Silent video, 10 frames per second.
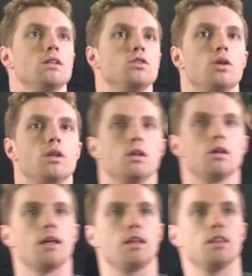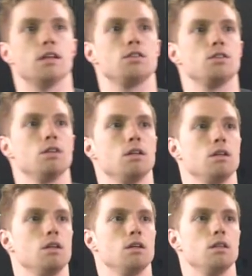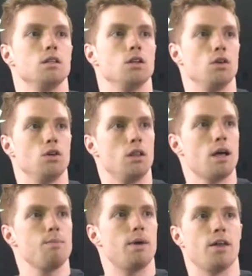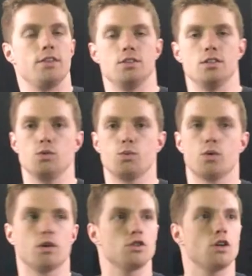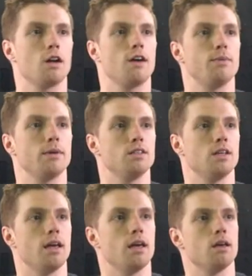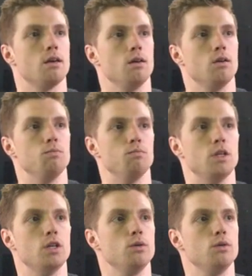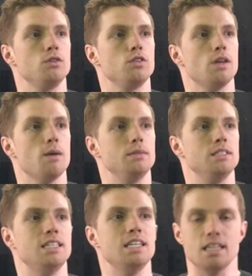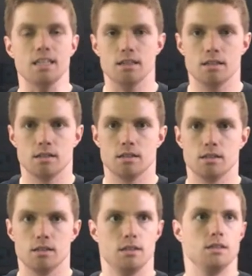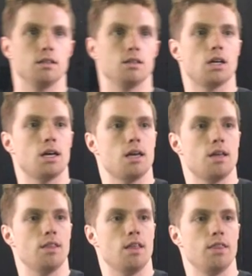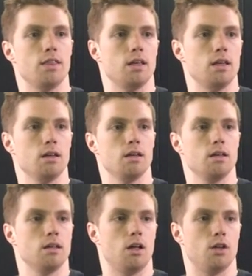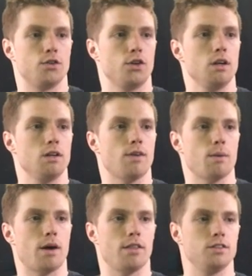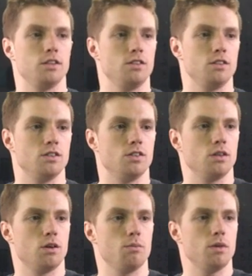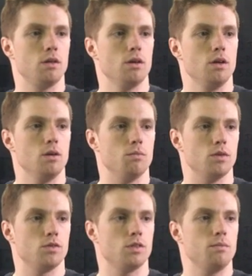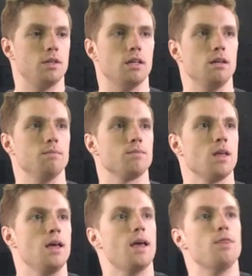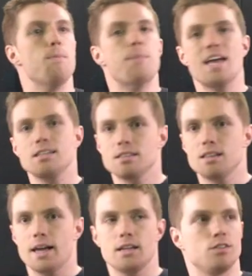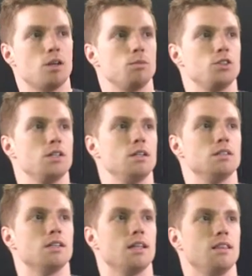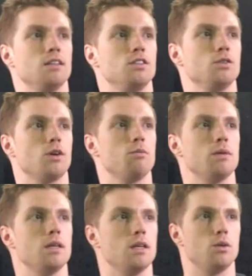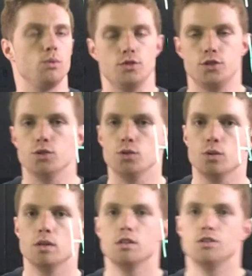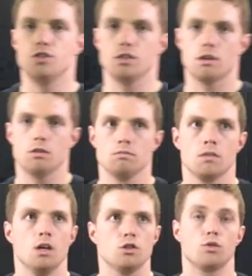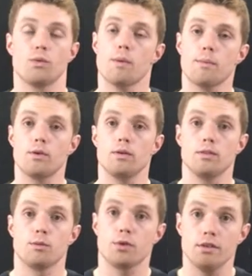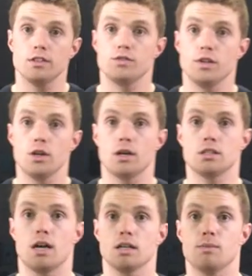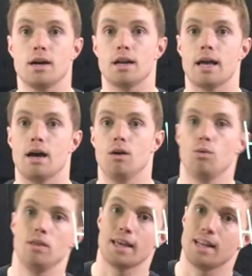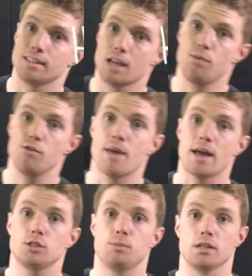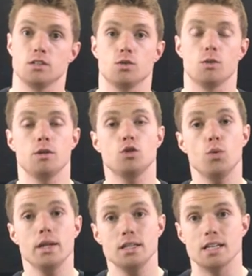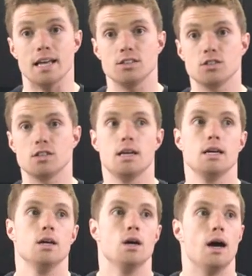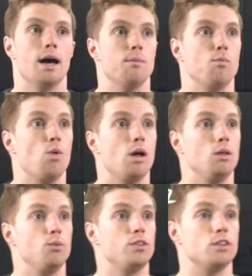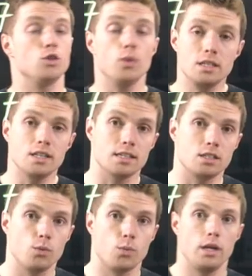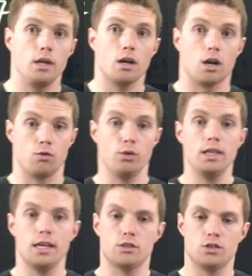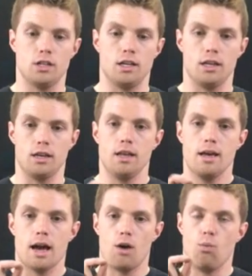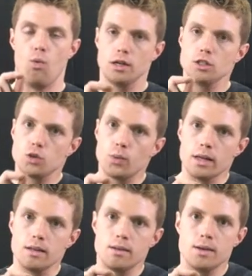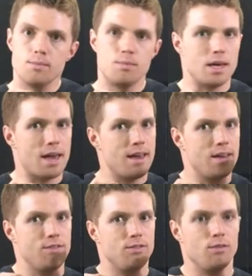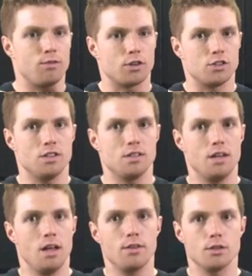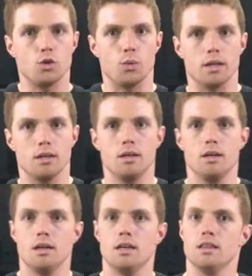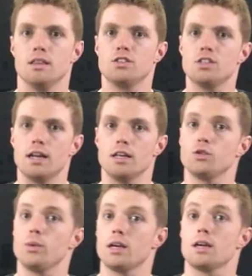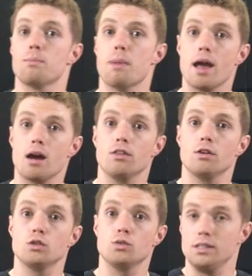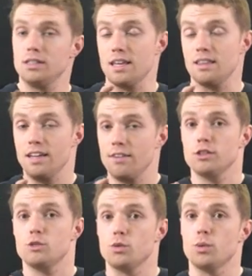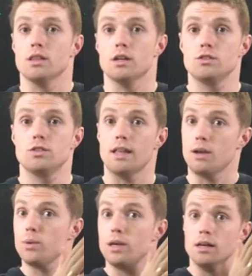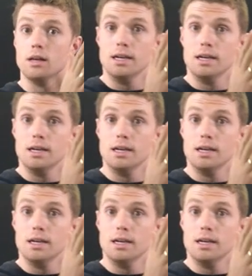is going to look like this. The null hypothesis, we're going to start off by saying mu sub d. Okay, and then the alternative hypothesis is still going to be mu sub d. And the baseline assumption is that this is going to be equal to 0. So remember in the previous video I talked about how like an example of matched pairs is going to be twin tests. Um, well, with the twin testing, we are really interested in how one twin behaved versus another twin in the study. And so we can compare those, we take the difference between those, and then we